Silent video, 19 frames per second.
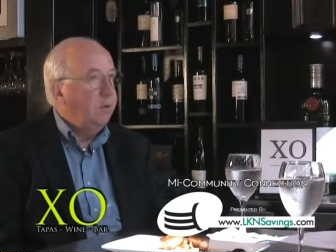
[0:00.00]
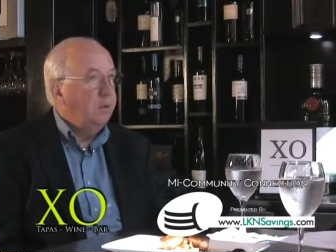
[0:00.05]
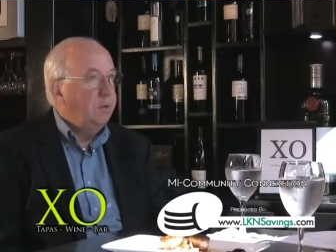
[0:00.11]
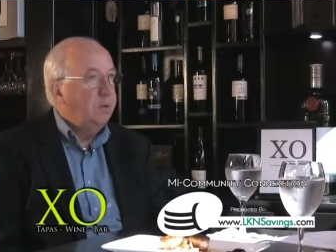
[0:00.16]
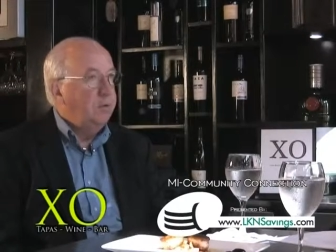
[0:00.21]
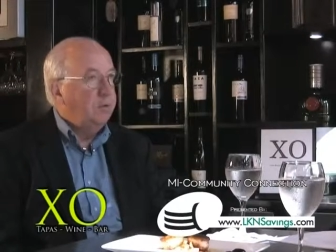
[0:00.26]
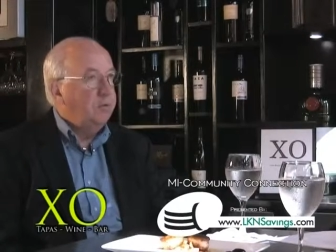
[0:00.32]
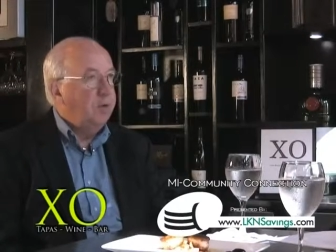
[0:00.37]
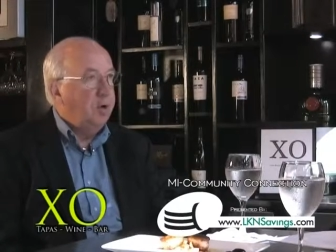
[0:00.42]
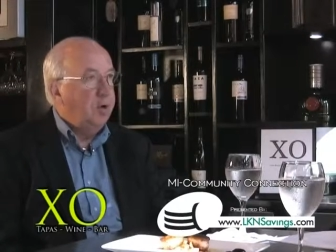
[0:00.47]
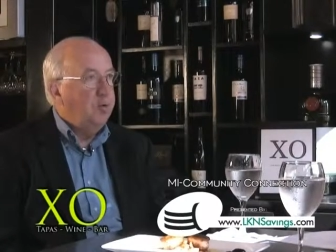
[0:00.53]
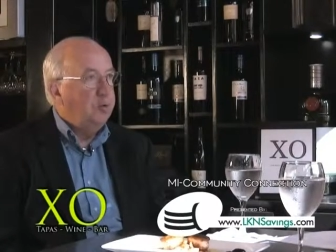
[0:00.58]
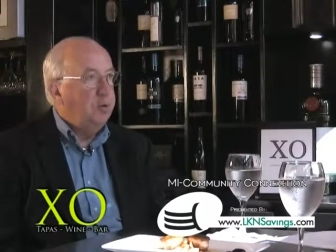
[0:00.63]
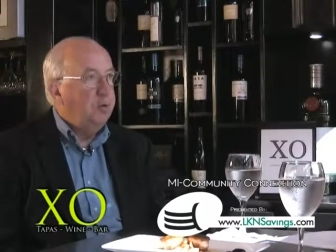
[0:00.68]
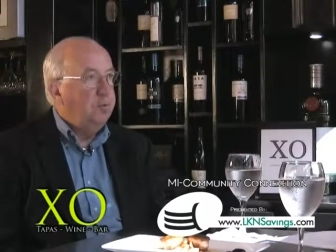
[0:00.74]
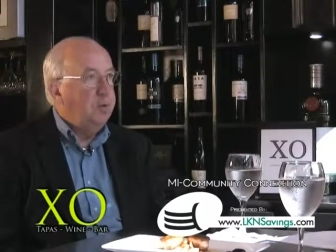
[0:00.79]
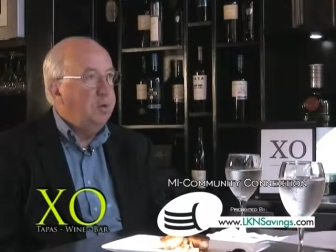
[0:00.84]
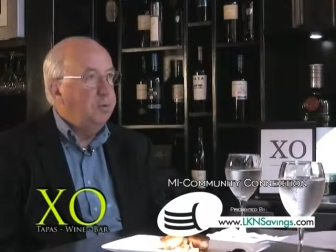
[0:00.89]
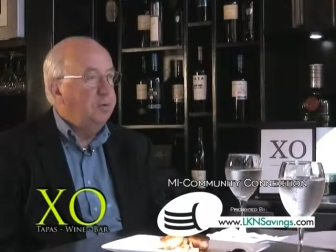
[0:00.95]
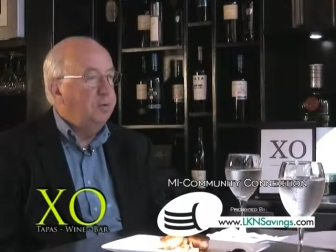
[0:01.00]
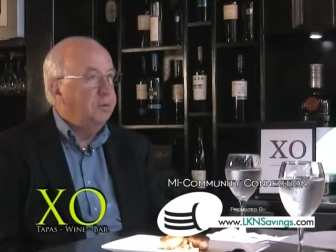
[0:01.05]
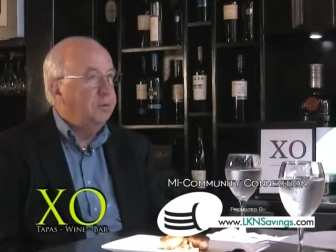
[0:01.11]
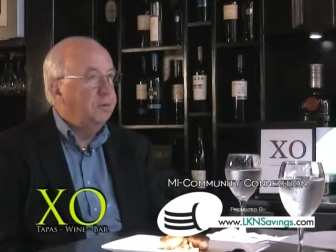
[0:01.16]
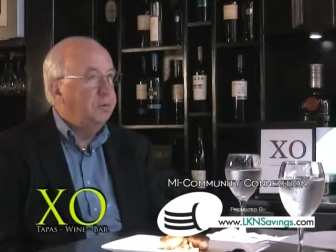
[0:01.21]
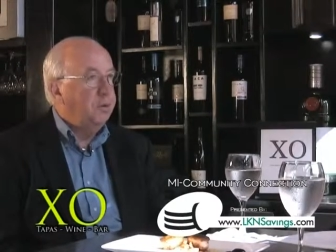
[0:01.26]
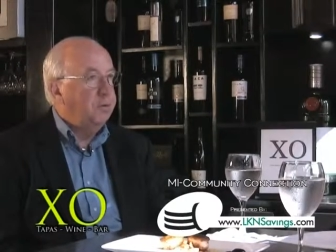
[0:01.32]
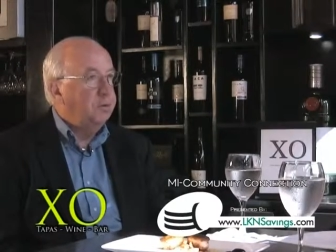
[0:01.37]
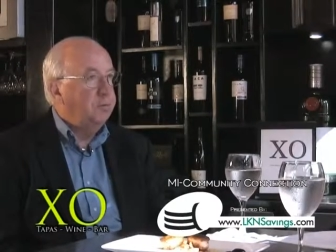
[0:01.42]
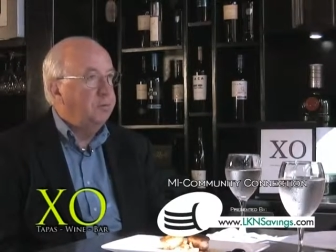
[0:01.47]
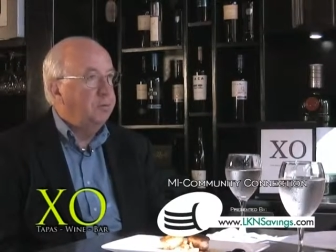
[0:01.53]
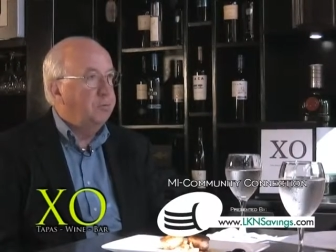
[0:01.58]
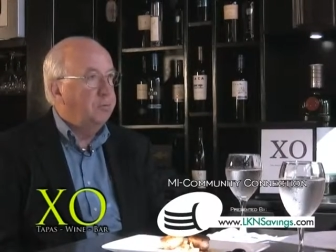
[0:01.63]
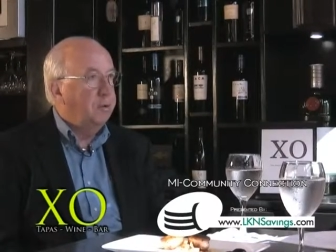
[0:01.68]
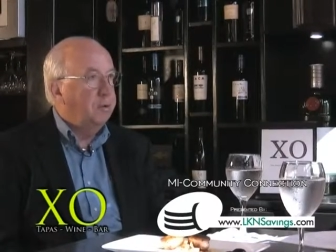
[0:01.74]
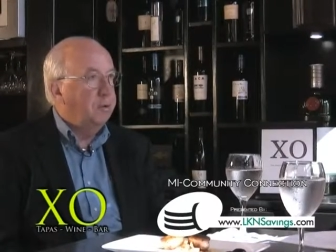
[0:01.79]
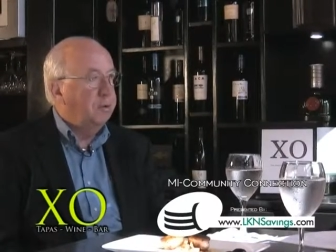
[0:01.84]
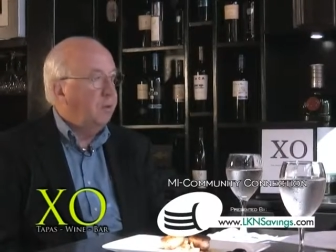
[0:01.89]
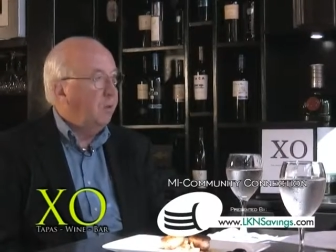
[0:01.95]
Mm -hmm. try to put people in touch with
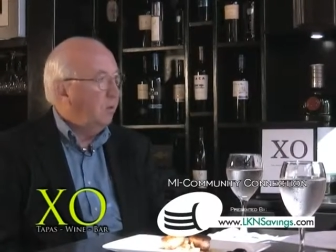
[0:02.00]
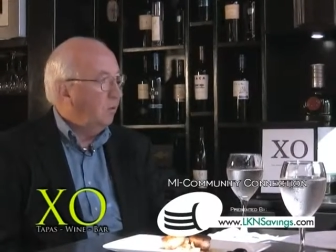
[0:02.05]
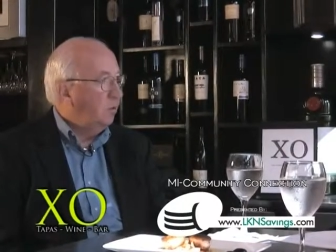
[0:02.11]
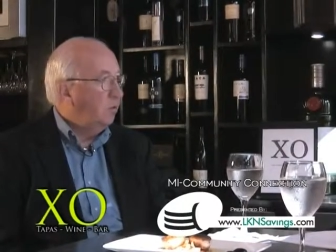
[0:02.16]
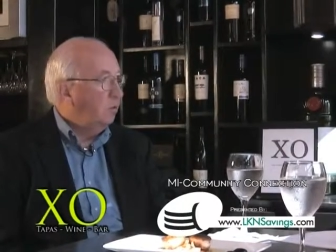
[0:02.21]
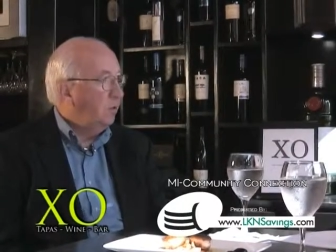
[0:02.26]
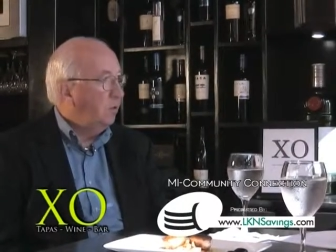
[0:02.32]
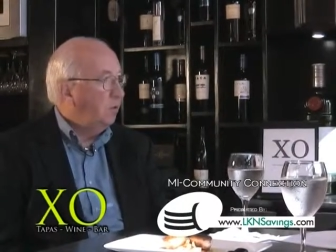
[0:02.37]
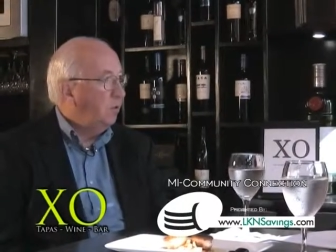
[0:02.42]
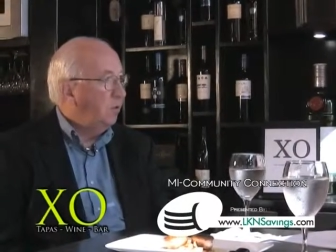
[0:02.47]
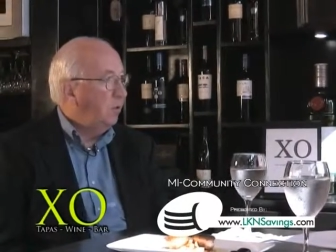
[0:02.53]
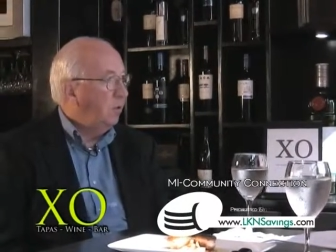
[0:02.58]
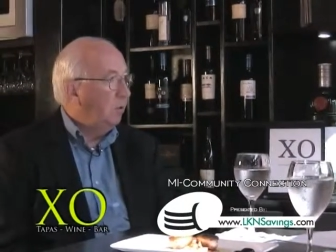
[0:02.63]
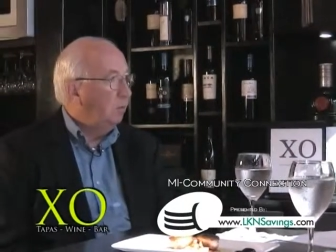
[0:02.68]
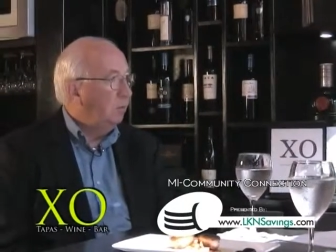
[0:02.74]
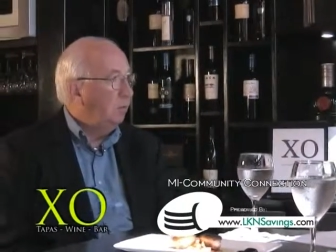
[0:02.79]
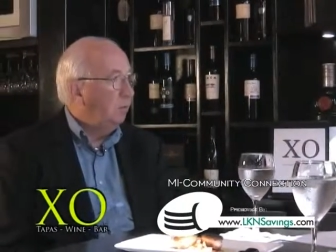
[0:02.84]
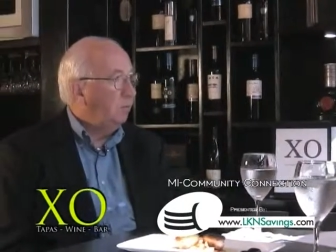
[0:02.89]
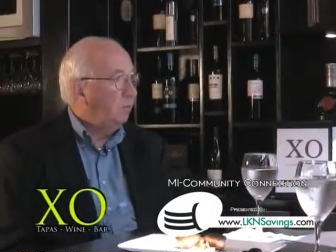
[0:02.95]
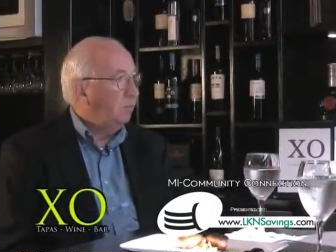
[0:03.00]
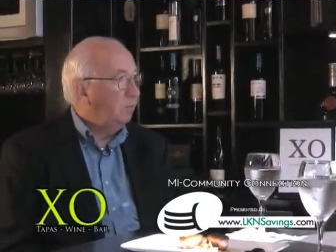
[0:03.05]
where they can get the best help.